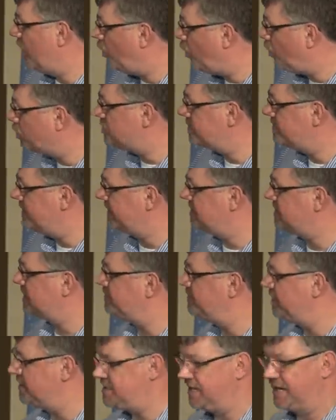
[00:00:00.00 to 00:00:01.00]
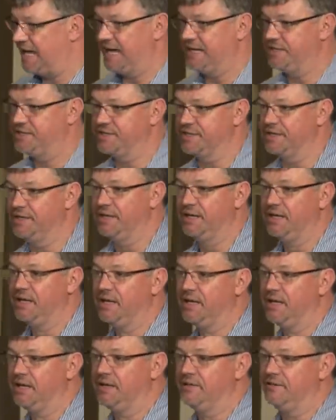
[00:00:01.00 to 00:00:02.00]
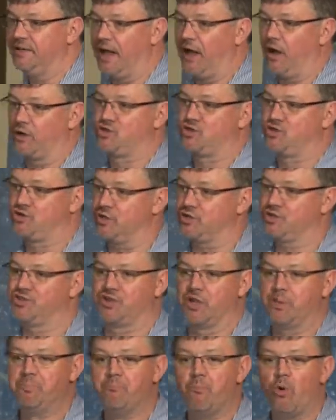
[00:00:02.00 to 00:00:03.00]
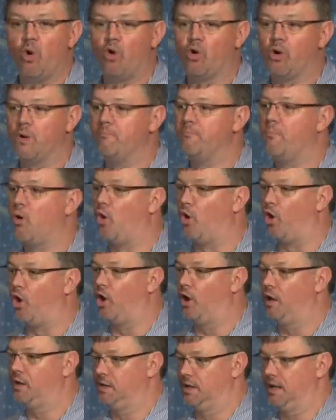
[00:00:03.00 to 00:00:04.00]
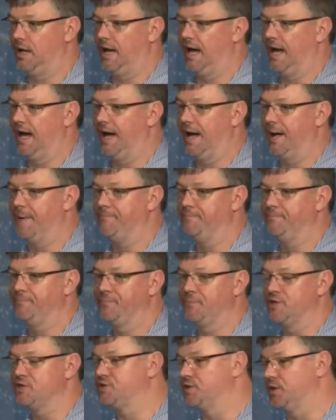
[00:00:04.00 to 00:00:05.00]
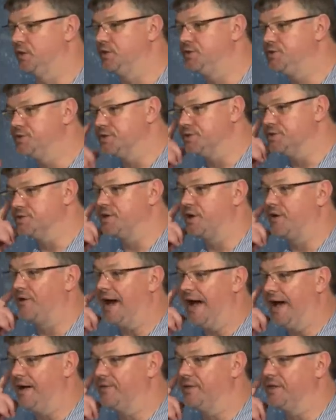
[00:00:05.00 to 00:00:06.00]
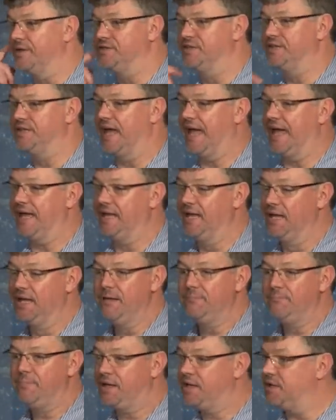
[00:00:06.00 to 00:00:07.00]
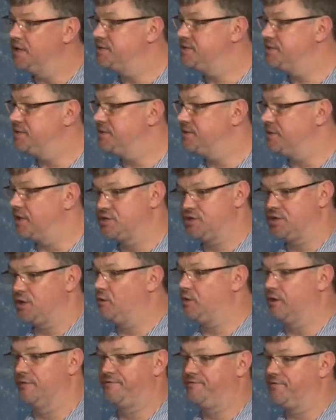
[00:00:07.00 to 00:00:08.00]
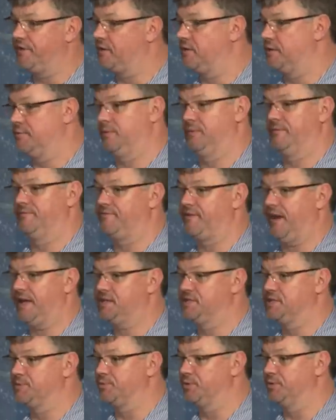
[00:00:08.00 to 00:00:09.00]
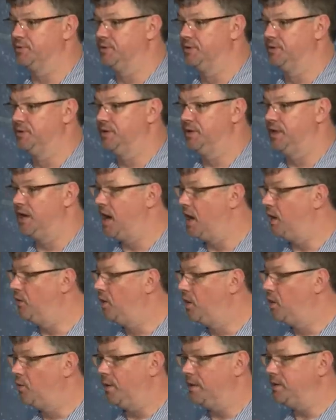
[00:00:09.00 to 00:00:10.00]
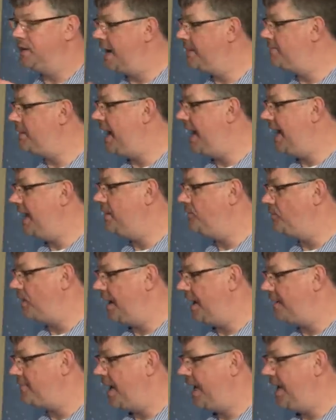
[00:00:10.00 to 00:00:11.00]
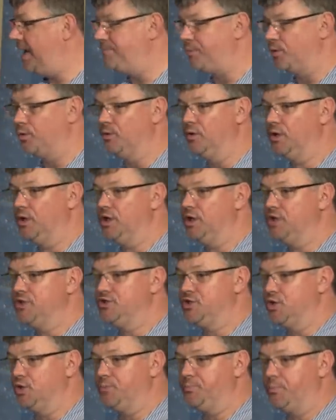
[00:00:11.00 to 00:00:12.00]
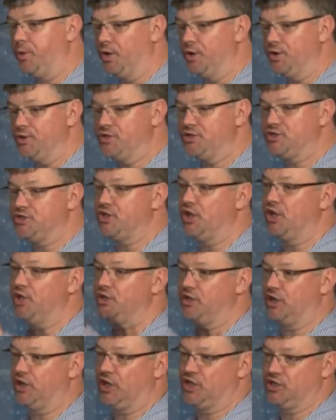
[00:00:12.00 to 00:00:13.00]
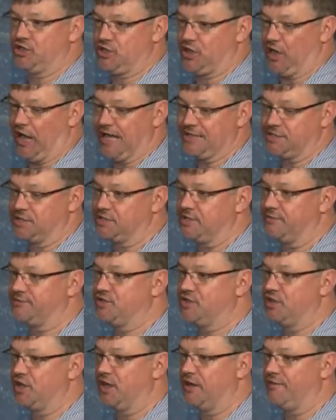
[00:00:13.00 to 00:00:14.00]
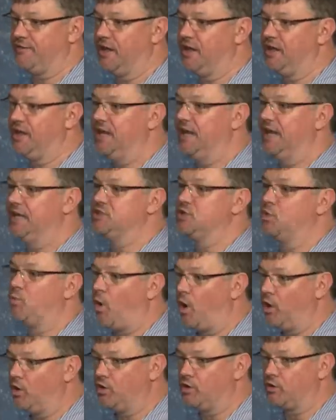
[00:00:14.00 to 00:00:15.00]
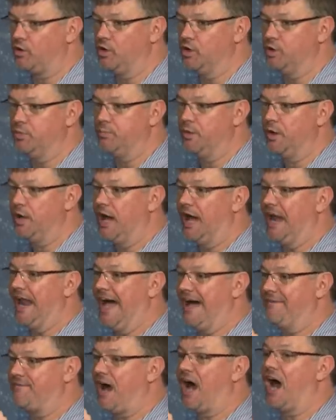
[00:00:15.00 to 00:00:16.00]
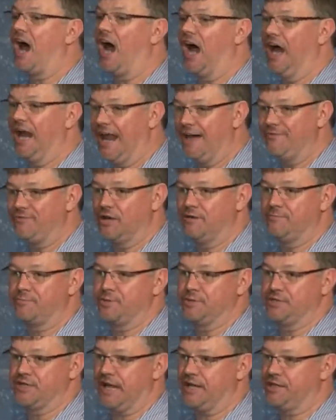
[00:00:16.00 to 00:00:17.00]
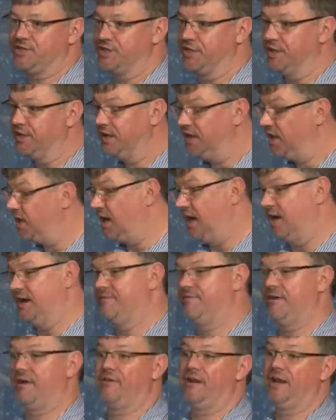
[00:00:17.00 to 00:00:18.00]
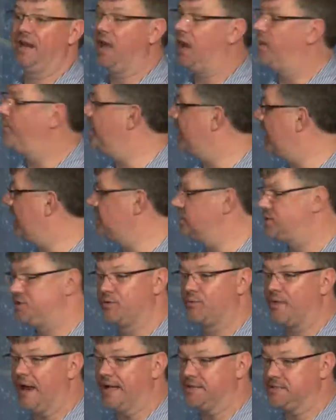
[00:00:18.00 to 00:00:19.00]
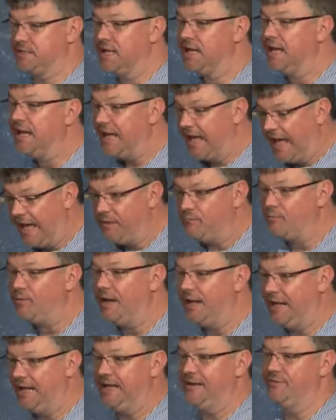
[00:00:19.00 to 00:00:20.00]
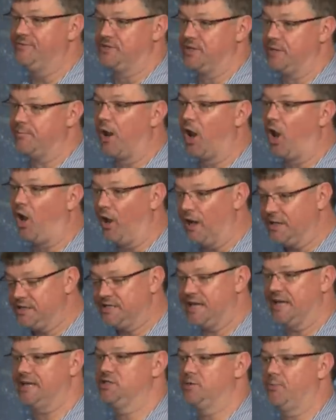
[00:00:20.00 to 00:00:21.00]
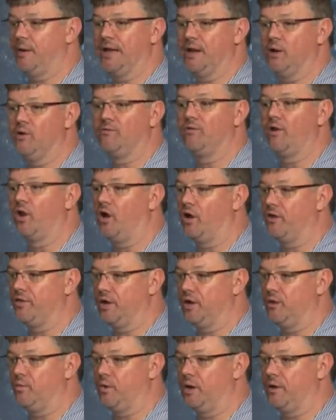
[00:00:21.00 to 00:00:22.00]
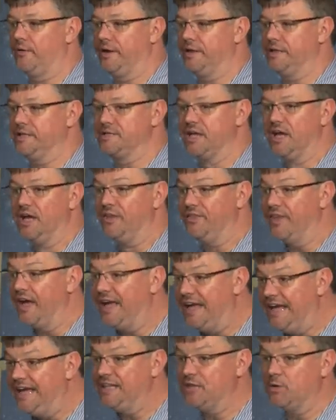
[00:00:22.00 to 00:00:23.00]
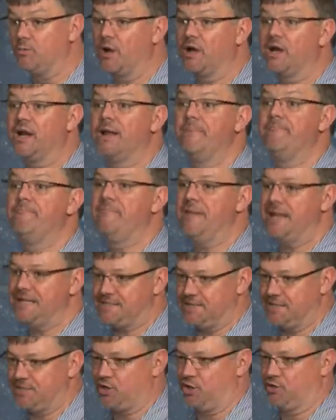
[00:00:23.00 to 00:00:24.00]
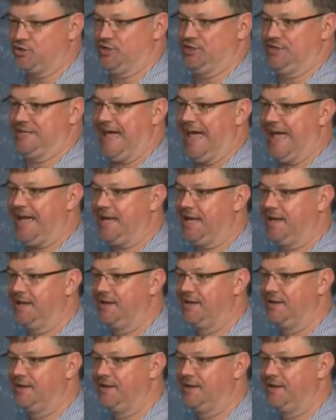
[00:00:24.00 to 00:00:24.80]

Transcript: automatic mitigation, they are trusting more and more Um, the solutions that are out there today, because they're so configurable and flexible. You know, when I'm, an a when I'm able to put certain classes of server into one group and have a high level of protection and a very low against the rest, it relieves them a lot. It takes away an awful lot of their worries that either we're going to miss a DOS attack,